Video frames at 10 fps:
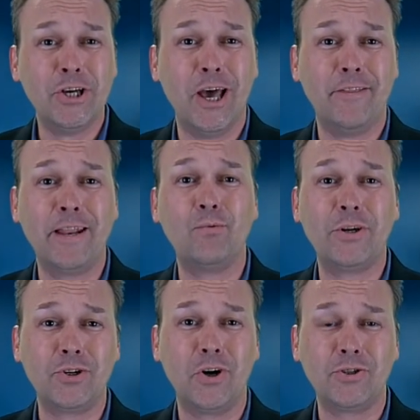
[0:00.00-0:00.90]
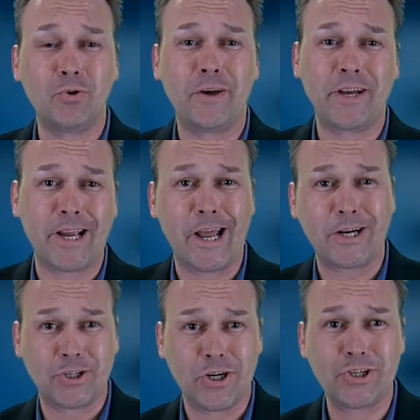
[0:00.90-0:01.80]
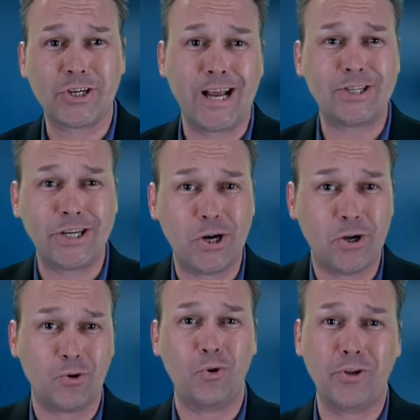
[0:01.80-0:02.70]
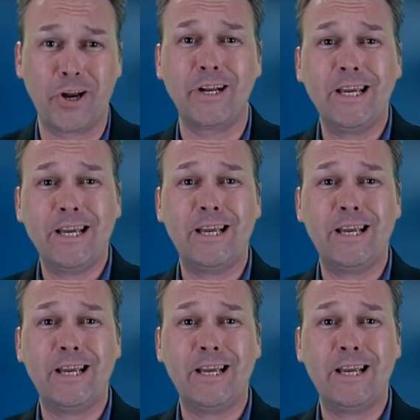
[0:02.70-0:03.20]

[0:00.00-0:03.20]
and then went on to other characters, and as he got older,